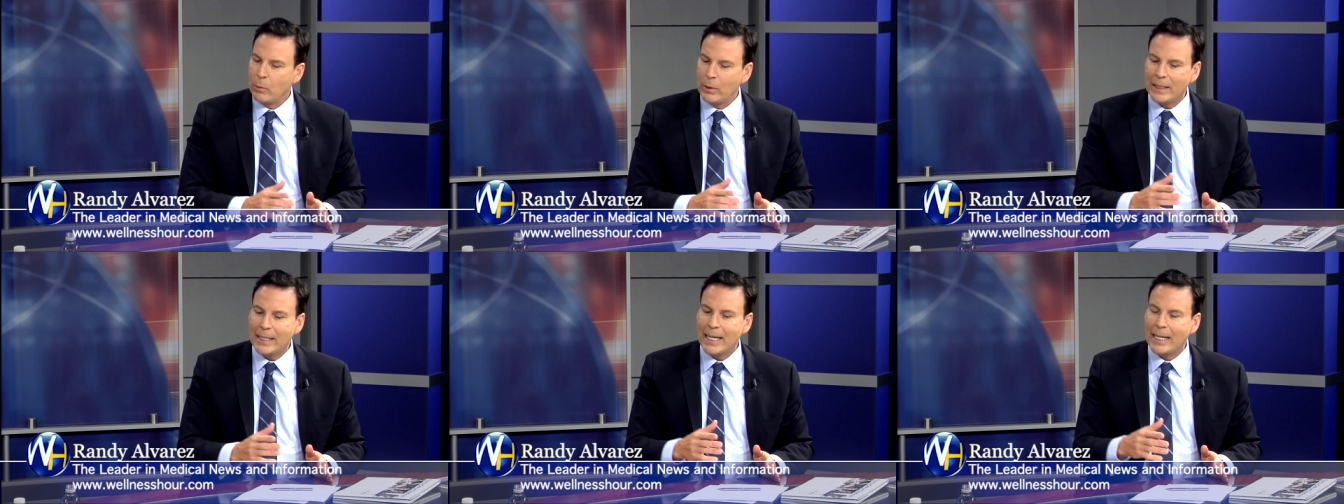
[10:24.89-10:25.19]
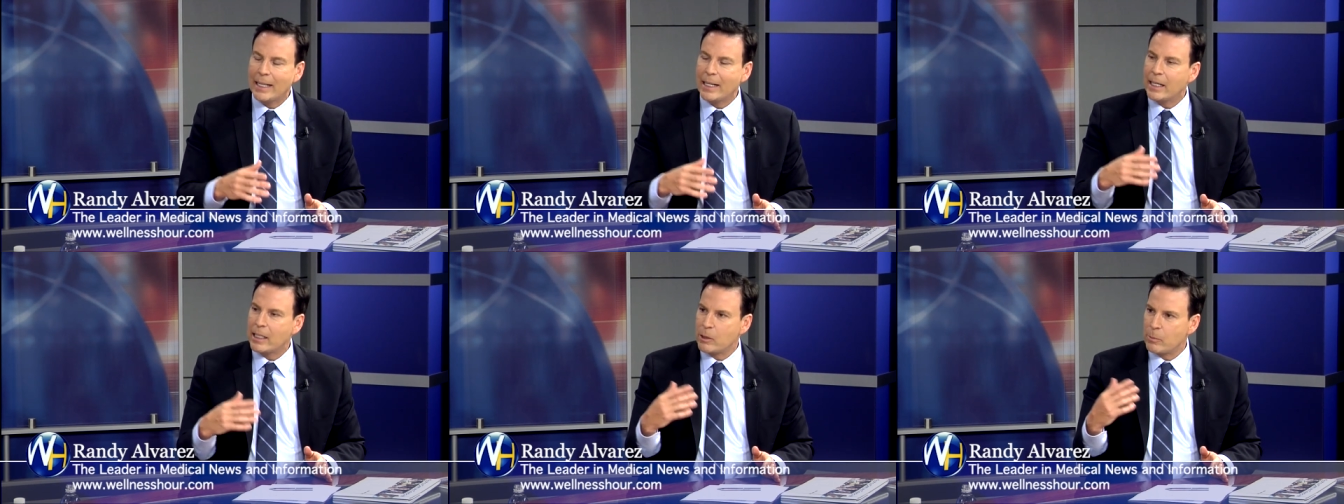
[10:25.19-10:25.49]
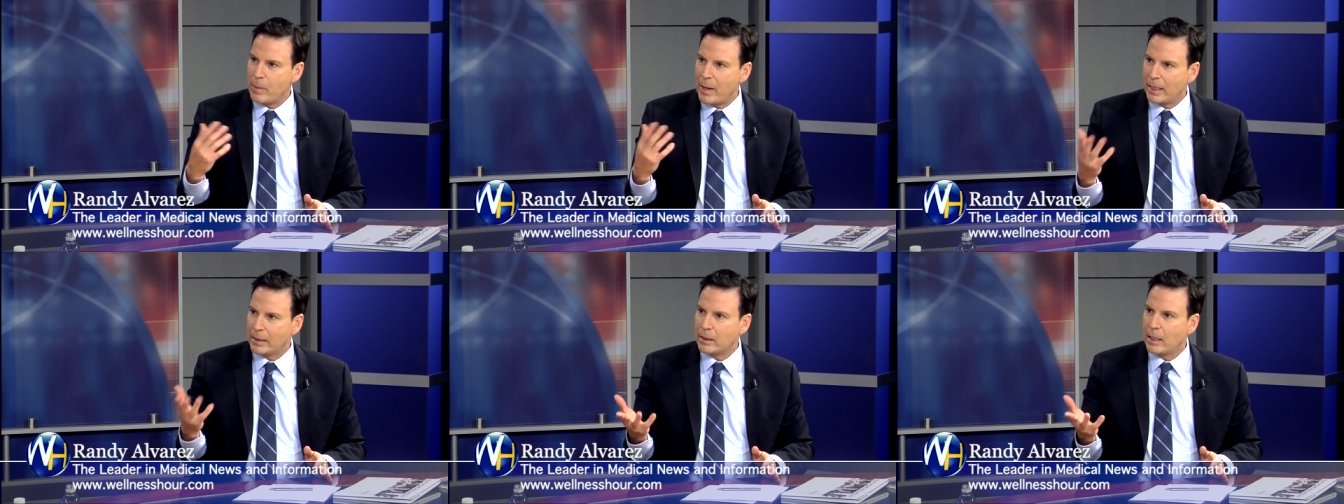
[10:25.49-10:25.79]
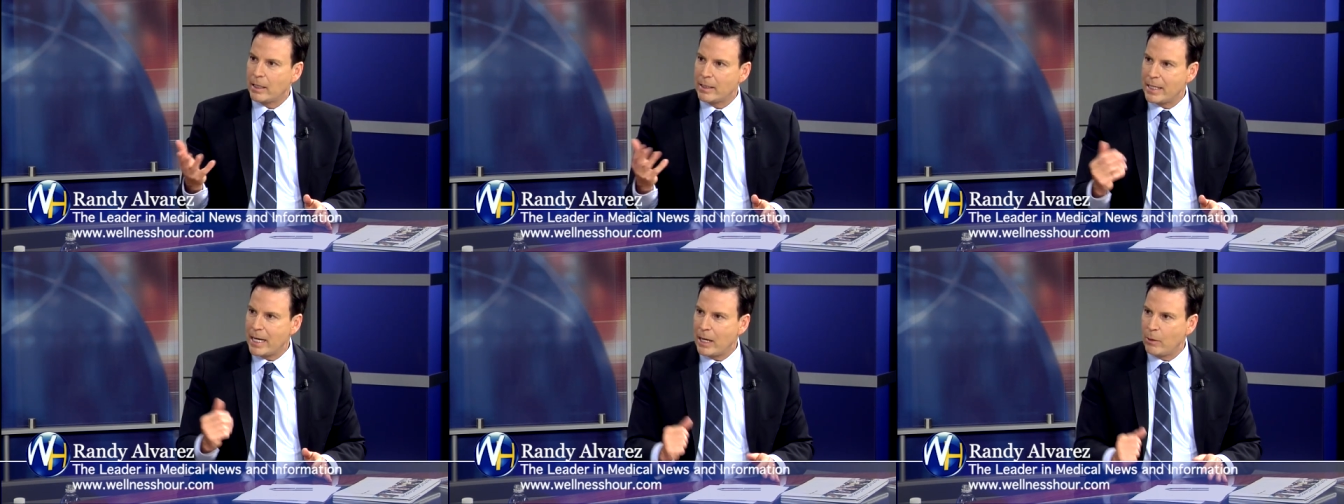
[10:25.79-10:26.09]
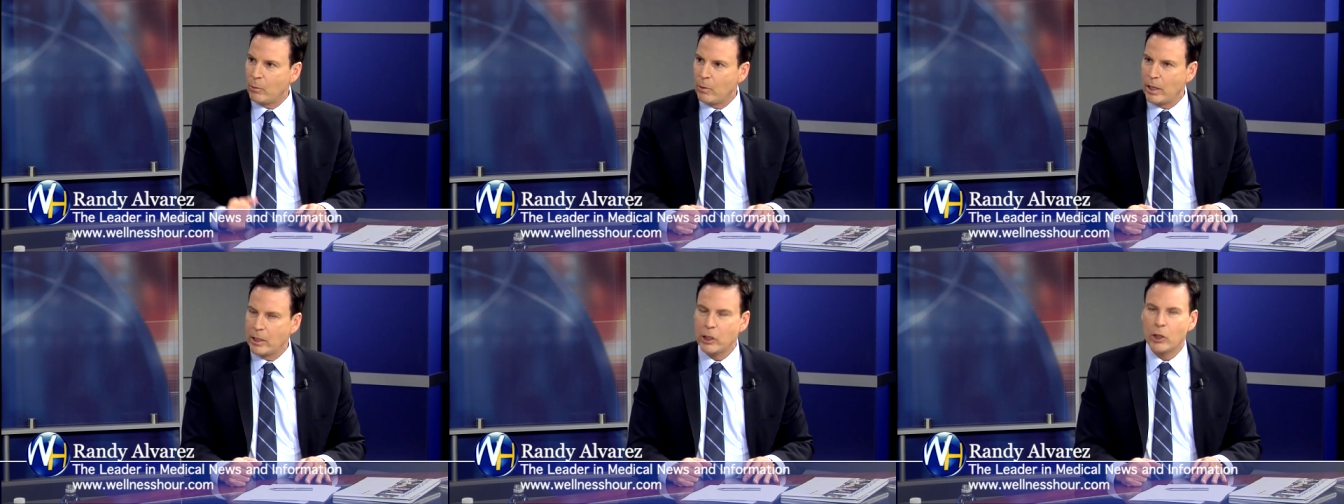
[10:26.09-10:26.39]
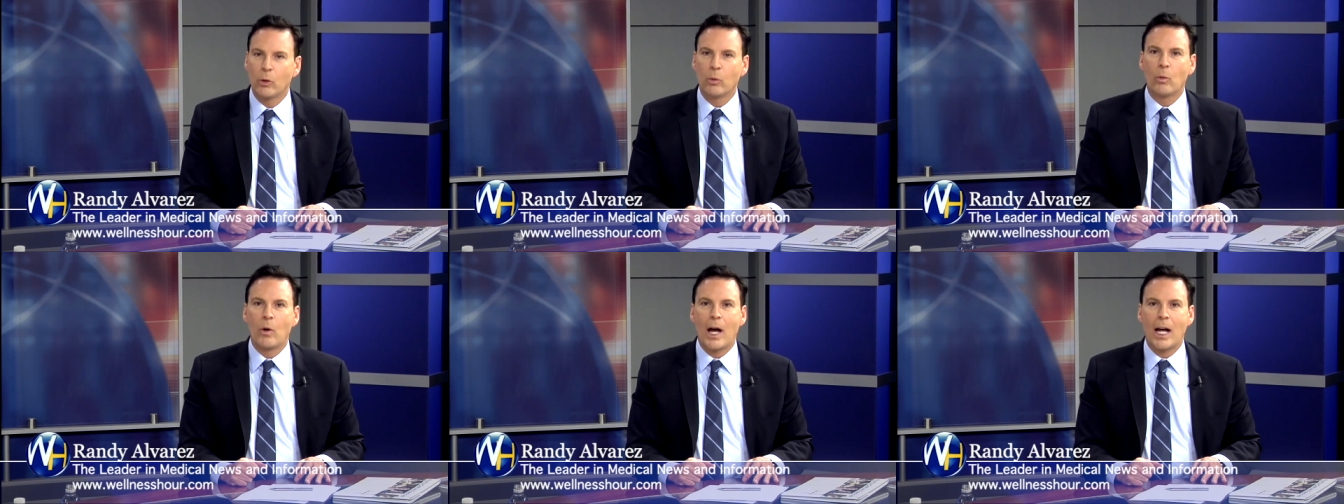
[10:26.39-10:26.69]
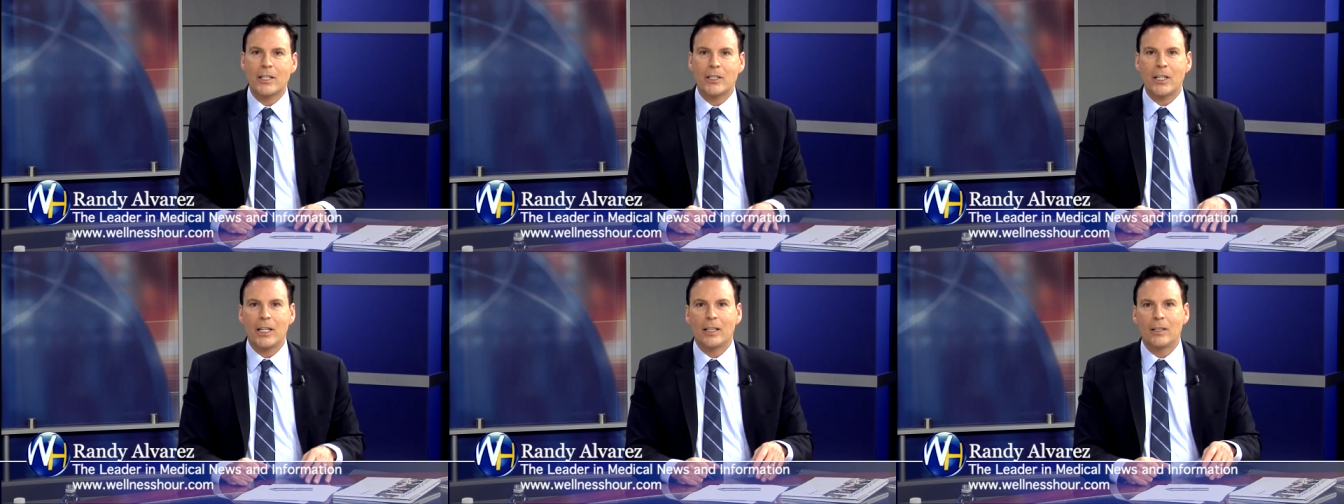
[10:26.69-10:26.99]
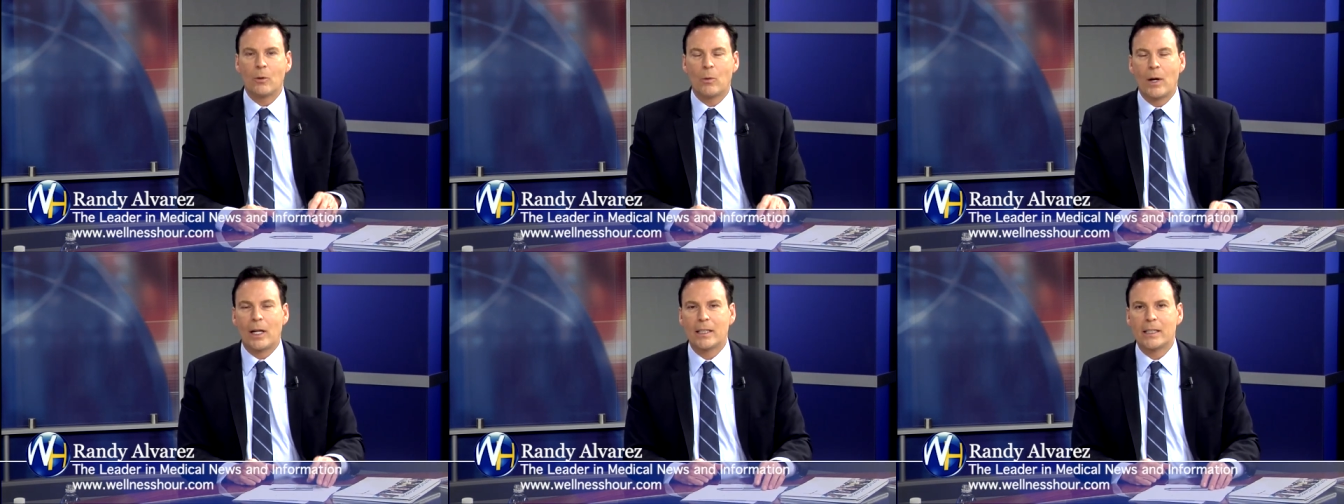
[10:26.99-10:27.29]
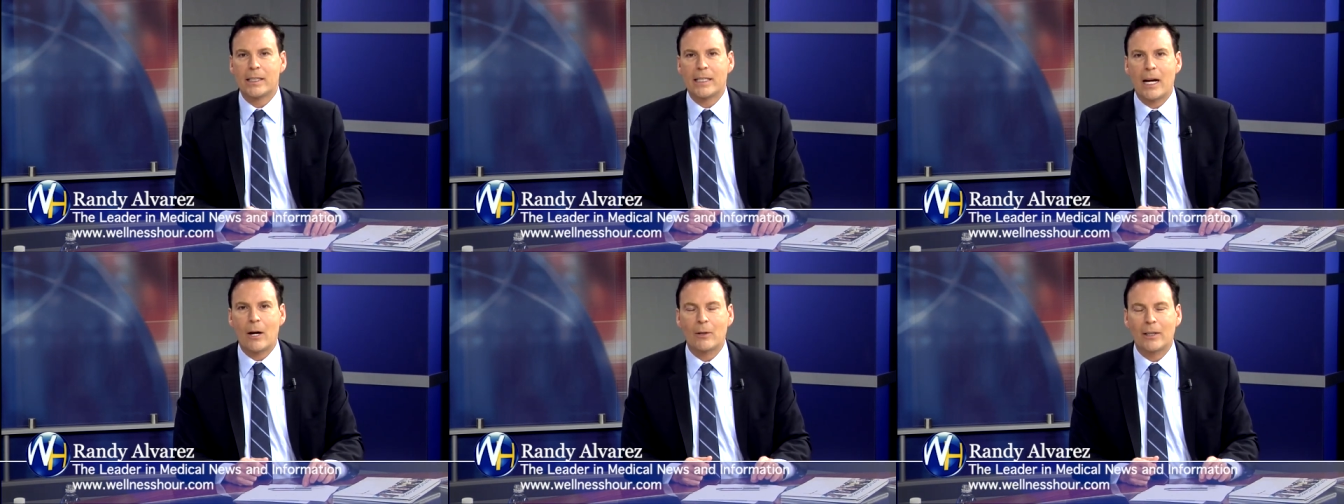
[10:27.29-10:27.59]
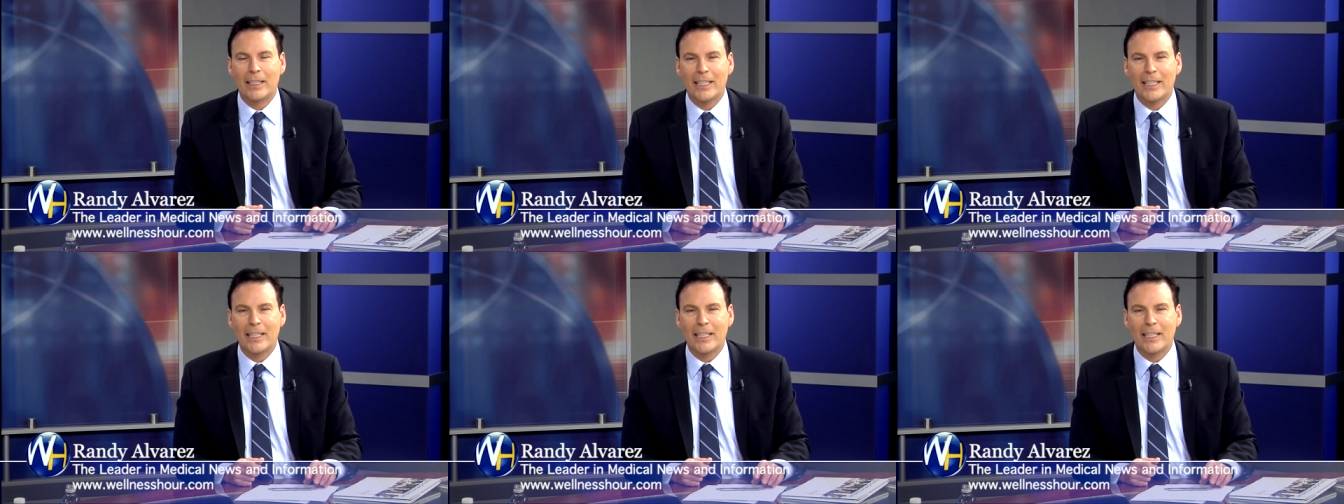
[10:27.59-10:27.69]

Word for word: what they can expect on day one. You're watching The Wellness Hour,